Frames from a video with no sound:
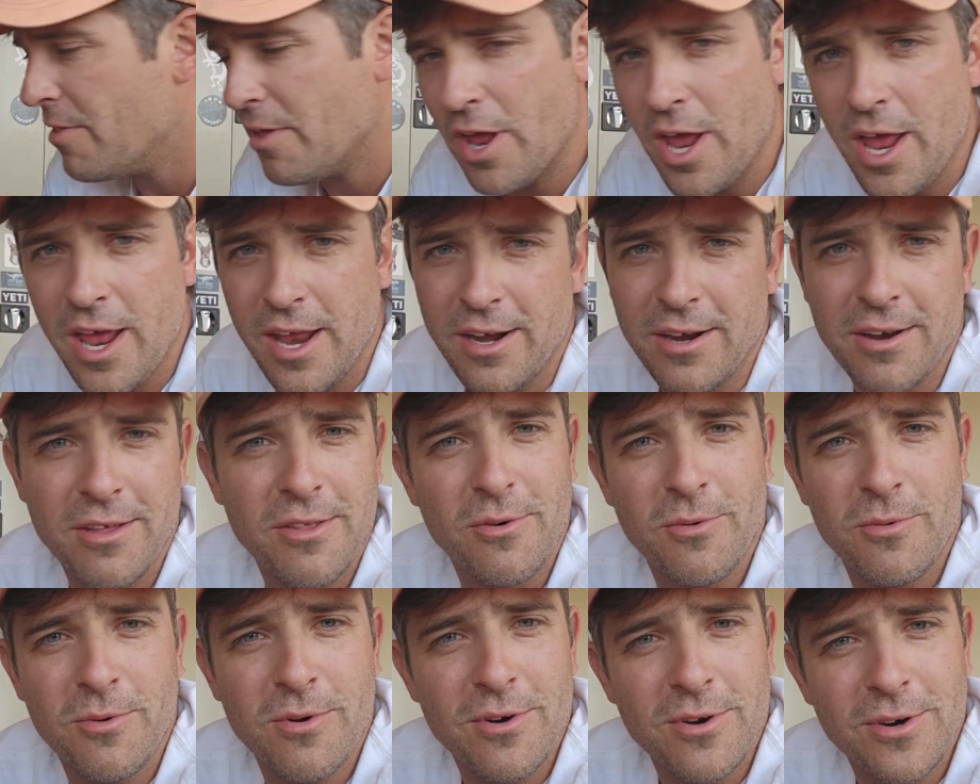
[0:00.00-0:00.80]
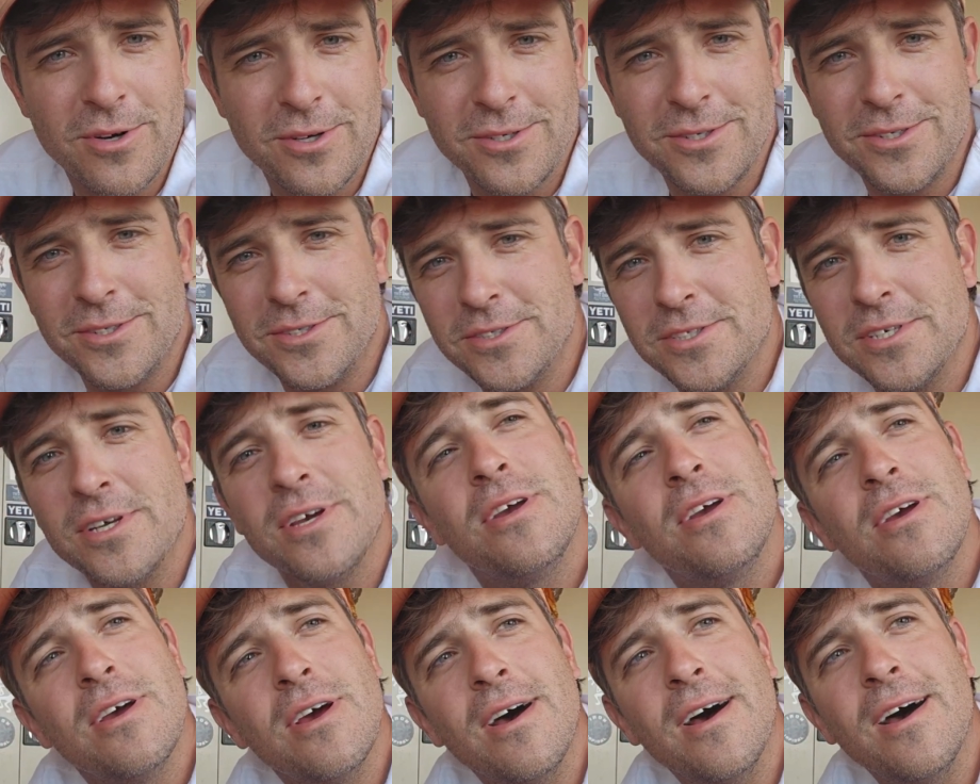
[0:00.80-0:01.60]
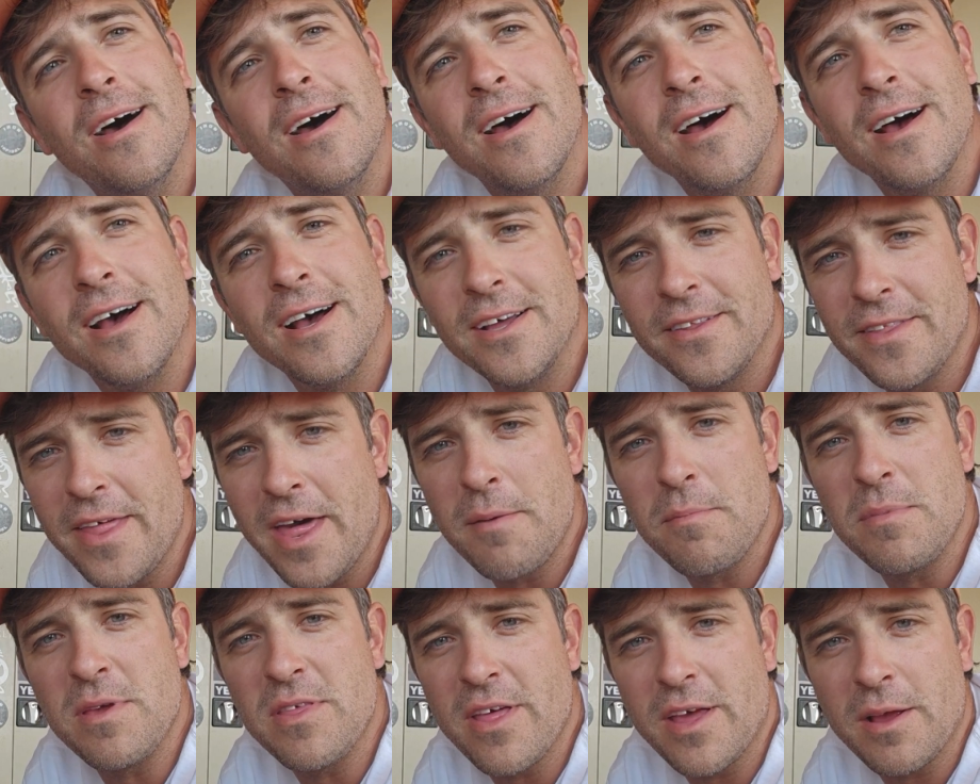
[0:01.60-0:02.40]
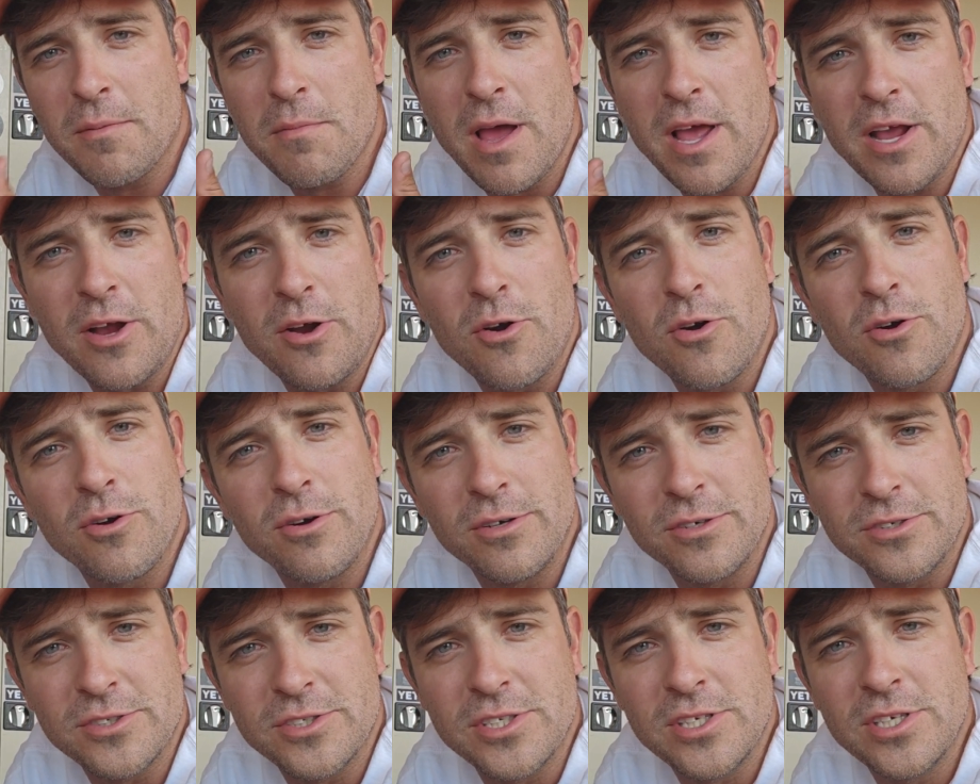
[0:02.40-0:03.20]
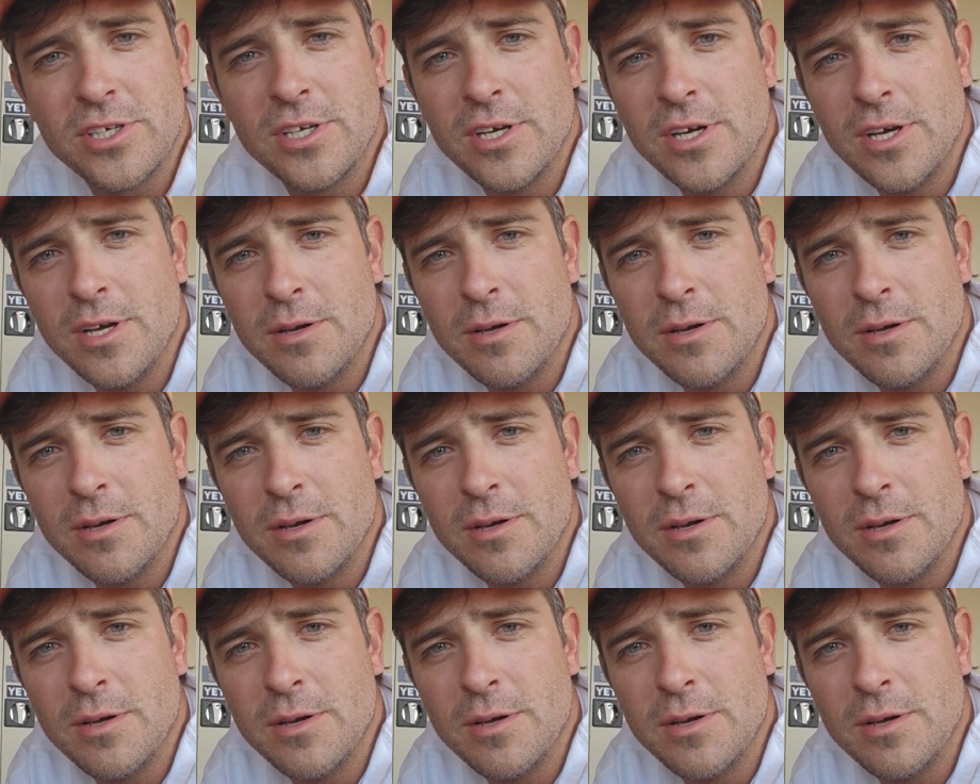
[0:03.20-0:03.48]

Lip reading: end of the world, that'd be my girl's,